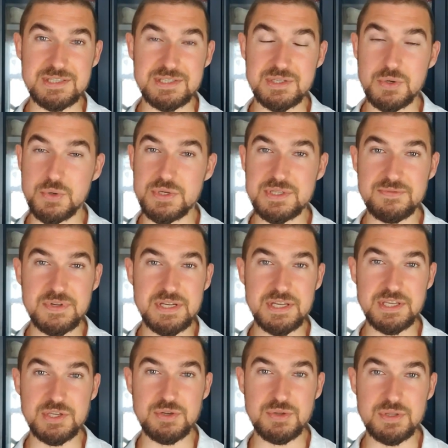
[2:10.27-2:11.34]
It's always
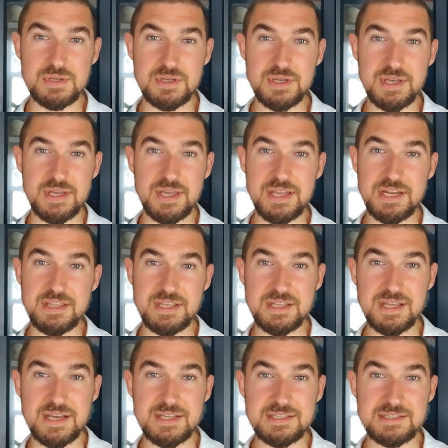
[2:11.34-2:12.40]
feeding you anything
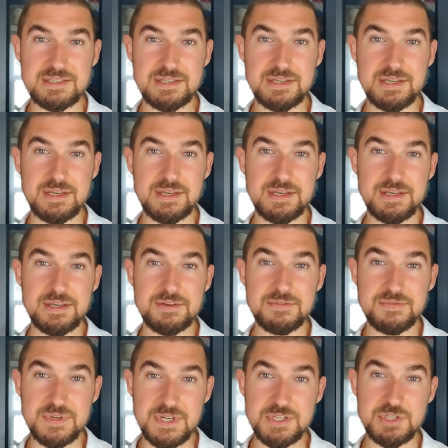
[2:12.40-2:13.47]
that's
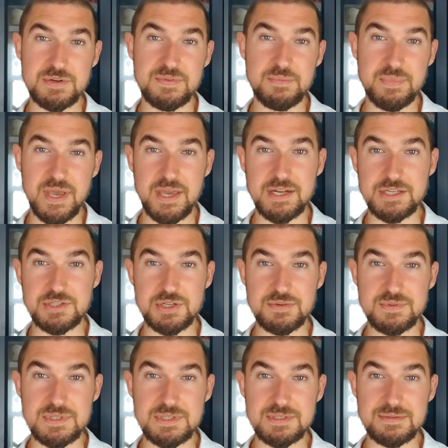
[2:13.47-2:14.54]
fear-driven,
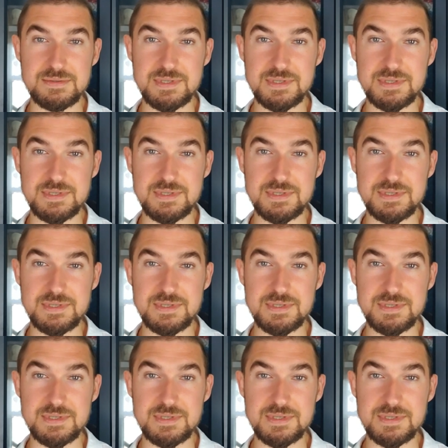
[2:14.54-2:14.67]
panic-driven.